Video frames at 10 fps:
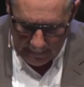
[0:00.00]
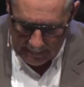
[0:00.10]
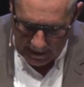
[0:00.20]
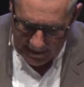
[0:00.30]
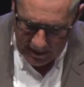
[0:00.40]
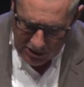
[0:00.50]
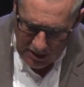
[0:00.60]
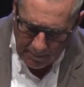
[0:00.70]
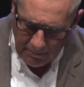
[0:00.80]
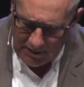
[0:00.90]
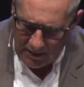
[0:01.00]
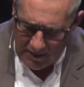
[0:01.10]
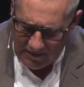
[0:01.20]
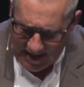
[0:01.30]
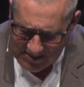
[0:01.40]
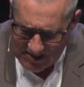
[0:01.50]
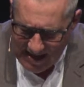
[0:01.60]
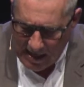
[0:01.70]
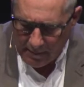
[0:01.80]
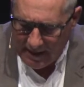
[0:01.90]
Now, here's the, the, the that's the
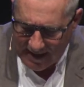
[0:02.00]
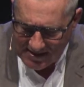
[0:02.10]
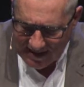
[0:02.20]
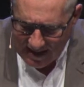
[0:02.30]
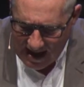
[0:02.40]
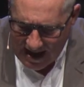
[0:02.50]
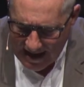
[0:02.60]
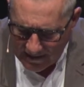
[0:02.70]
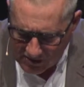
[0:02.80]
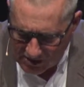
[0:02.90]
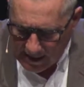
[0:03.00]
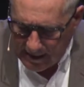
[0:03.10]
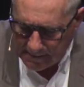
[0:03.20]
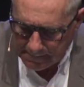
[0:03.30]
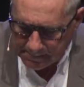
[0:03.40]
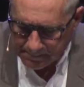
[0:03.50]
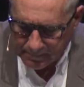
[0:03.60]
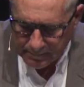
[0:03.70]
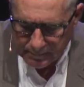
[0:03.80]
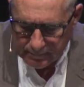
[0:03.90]
enemy, that's the lie of Satan.
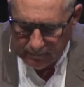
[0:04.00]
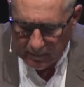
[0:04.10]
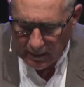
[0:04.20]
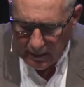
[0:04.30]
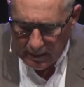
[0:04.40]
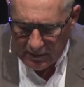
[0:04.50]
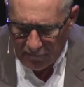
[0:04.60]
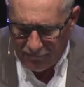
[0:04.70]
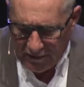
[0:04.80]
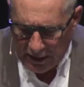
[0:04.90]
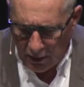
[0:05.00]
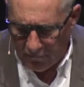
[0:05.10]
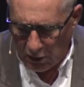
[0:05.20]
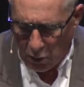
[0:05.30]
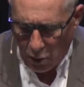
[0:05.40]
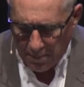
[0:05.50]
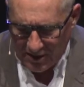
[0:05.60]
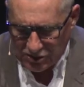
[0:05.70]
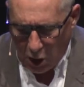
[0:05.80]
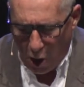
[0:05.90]
The fear of the Lord
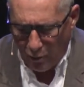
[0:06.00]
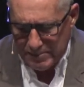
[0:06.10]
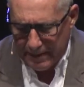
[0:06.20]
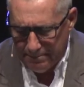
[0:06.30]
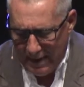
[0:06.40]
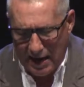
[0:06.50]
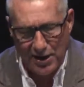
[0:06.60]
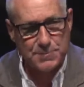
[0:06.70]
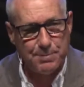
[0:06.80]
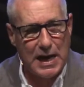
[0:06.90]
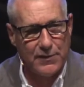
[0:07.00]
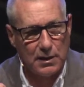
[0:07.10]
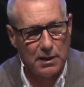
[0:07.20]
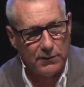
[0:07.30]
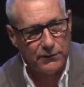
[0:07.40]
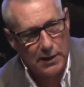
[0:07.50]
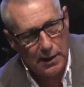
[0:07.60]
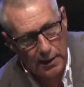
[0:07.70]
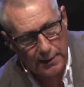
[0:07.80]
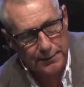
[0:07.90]
must always be balanced by the love of God.